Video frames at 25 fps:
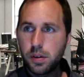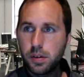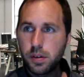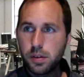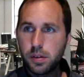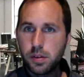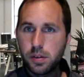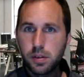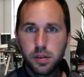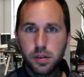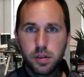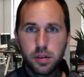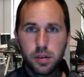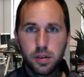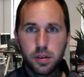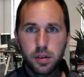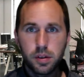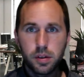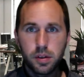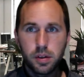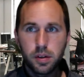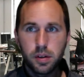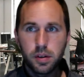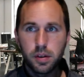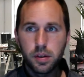
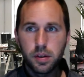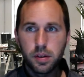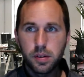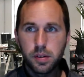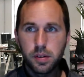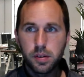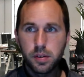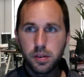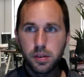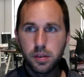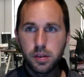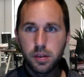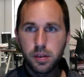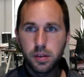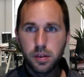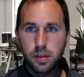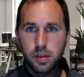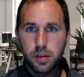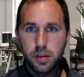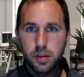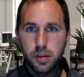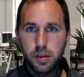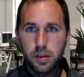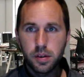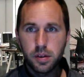
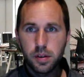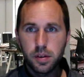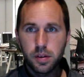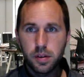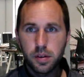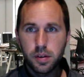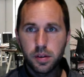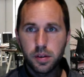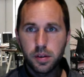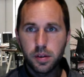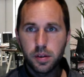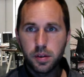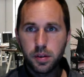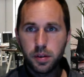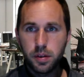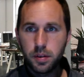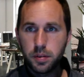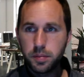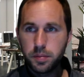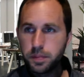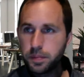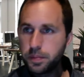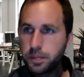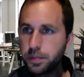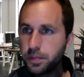
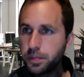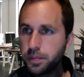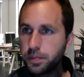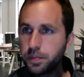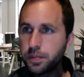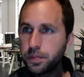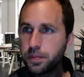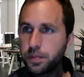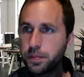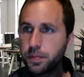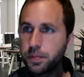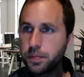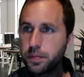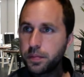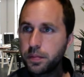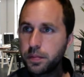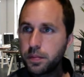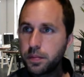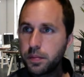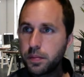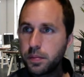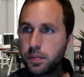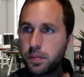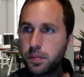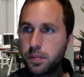
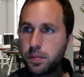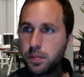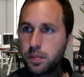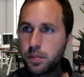(no one is talking)